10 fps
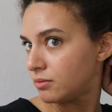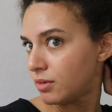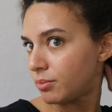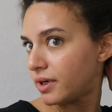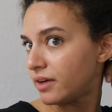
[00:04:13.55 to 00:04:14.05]

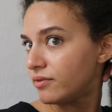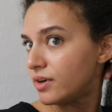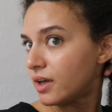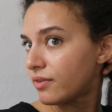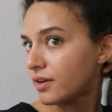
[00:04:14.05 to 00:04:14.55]
Remember, I
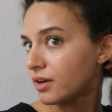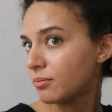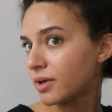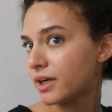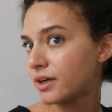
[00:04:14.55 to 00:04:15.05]
have nothing
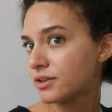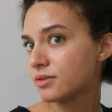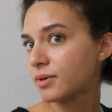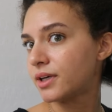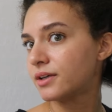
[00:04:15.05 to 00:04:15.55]
on my hair,
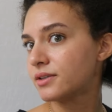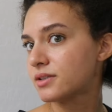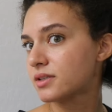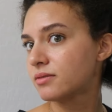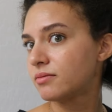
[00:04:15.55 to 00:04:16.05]
so my hair
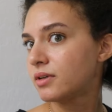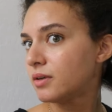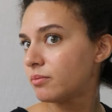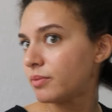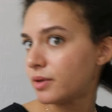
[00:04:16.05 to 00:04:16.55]
has
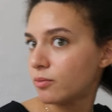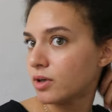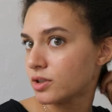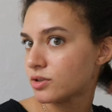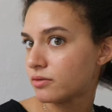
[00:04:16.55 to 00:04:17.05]
been
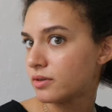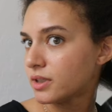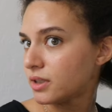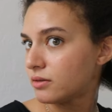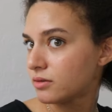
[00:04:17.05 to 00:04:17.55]
washed
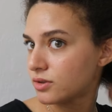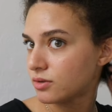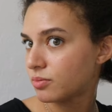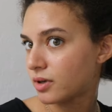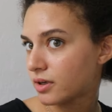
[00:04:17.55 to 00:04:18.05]
already. There's
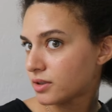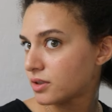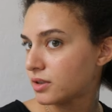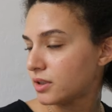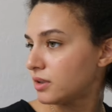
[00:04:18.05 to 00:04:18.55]
no product
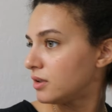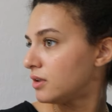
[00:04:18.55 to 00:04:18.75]
on it.